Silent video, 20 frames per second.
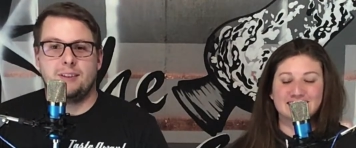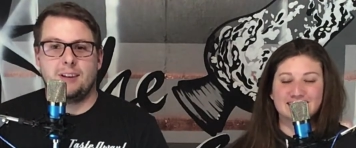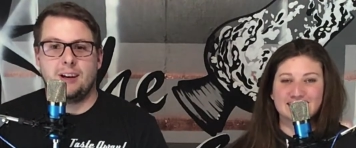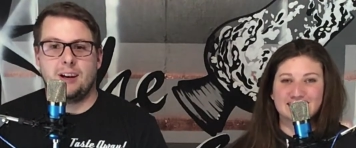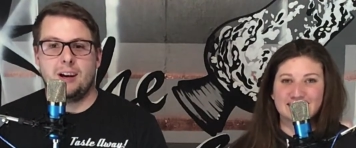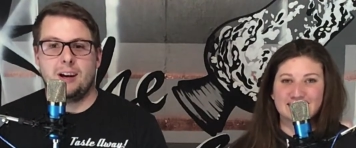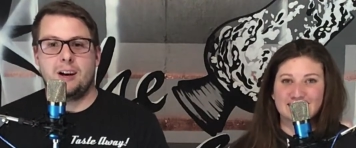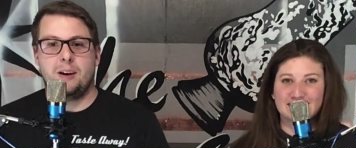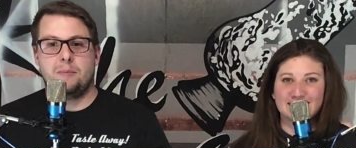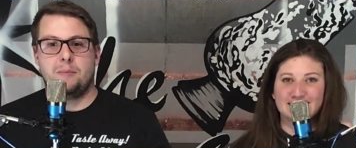
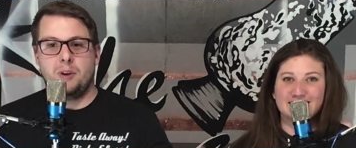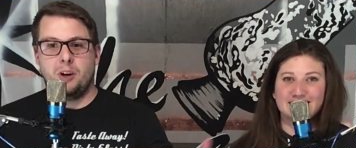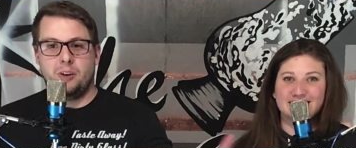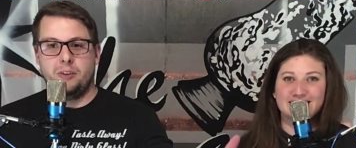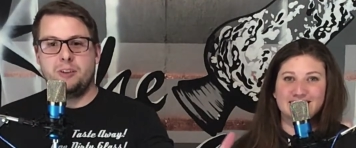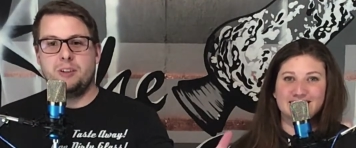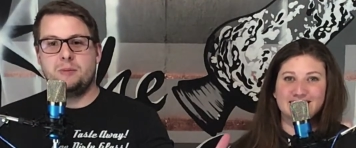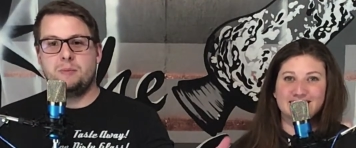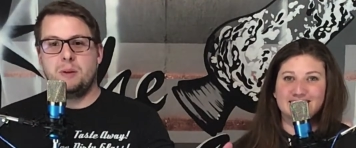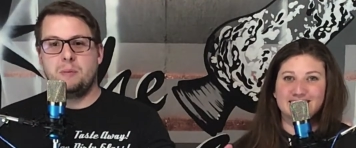Speaker 1: all
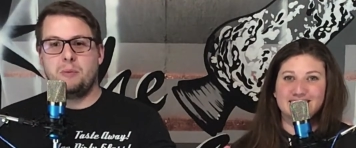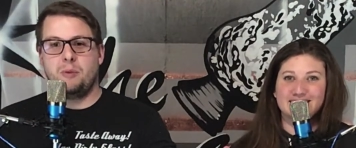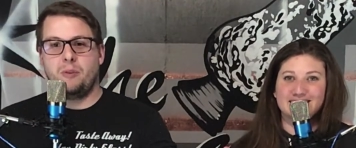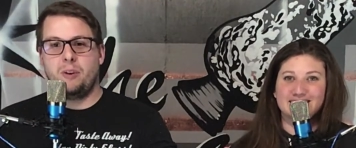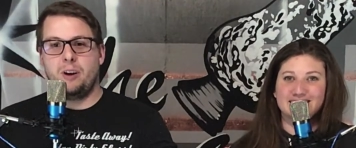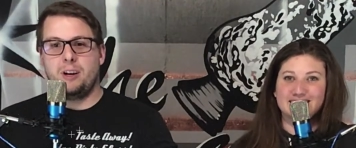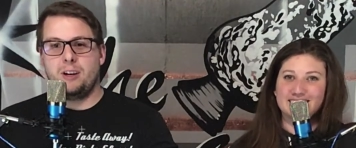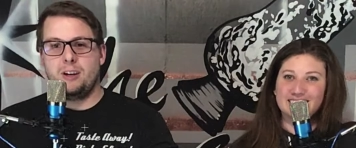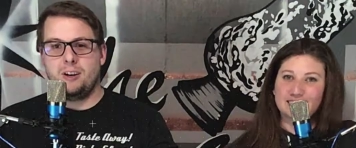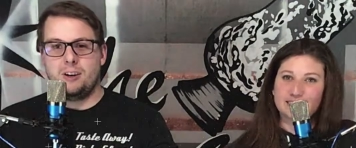these people
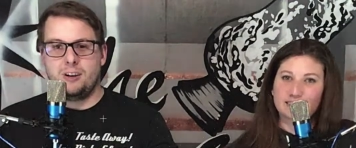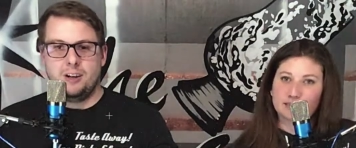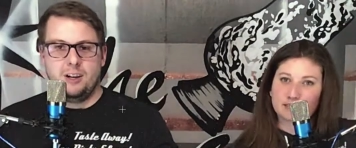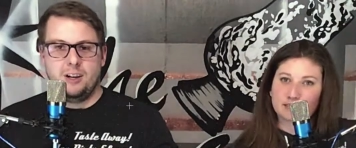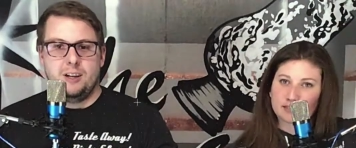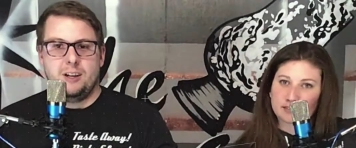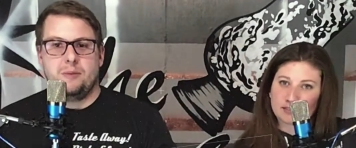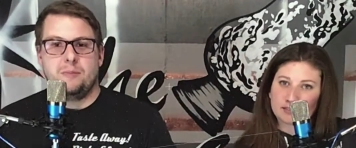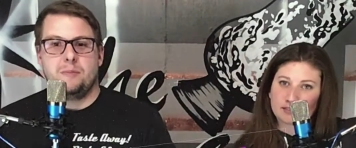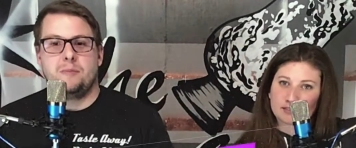right here.
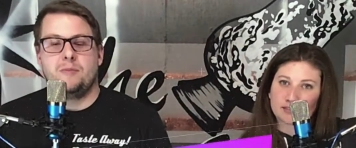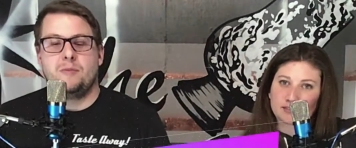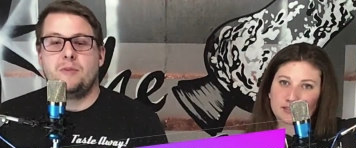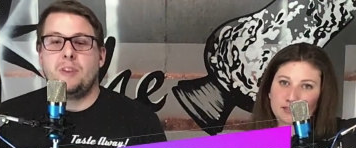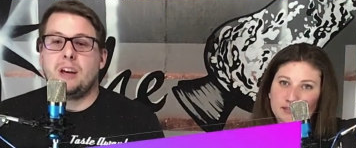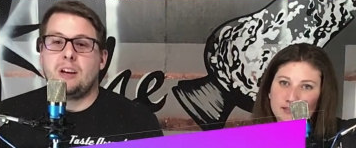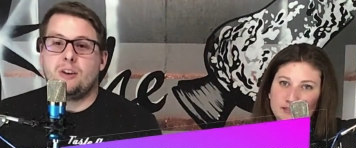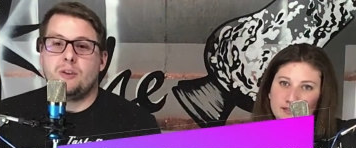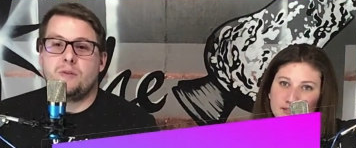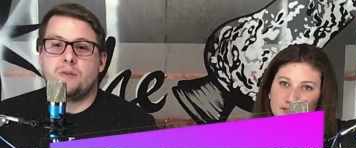
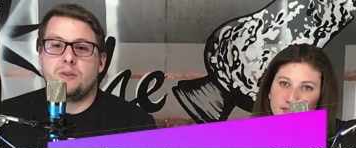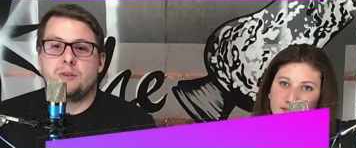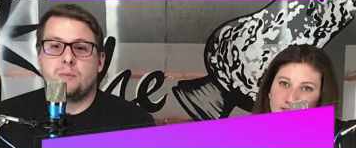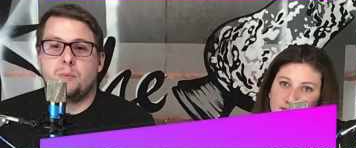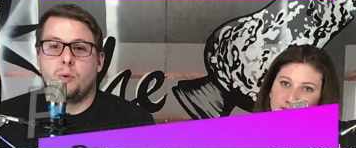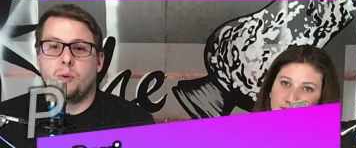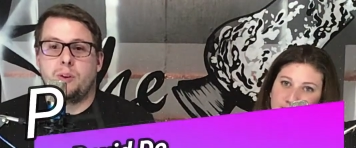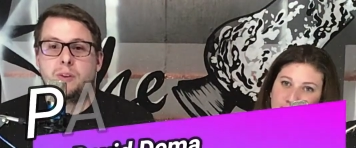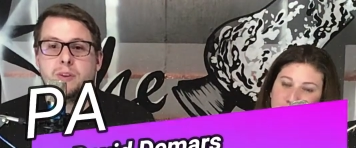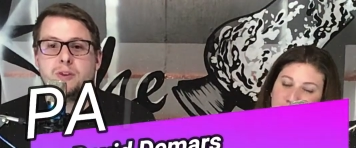Thank you for
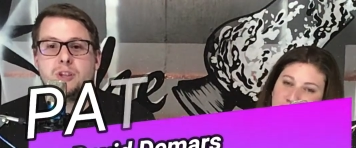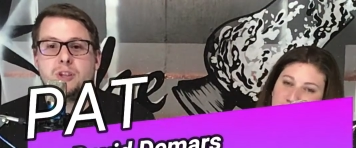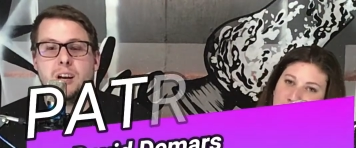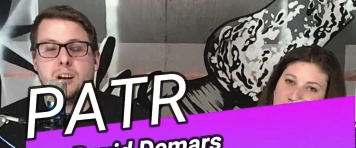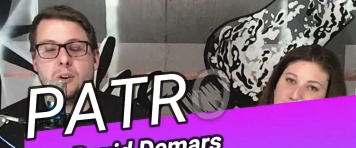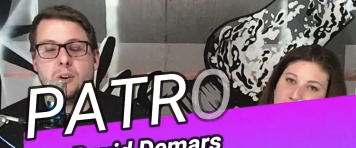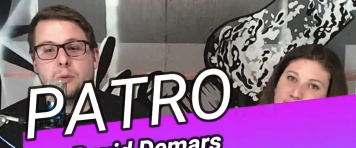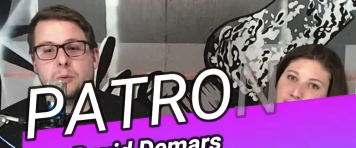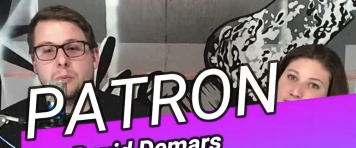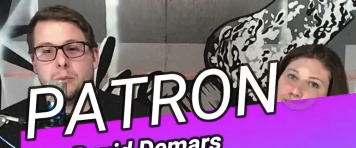supporting the channel. We wouldn't